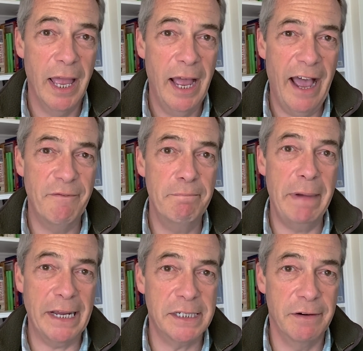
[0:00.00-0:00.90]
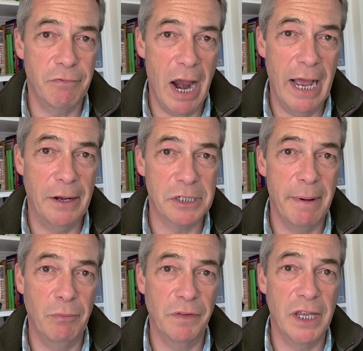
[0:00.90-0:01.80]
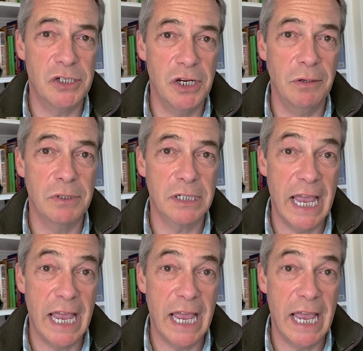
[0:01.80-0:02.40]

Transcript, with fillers: have massive rows about what their students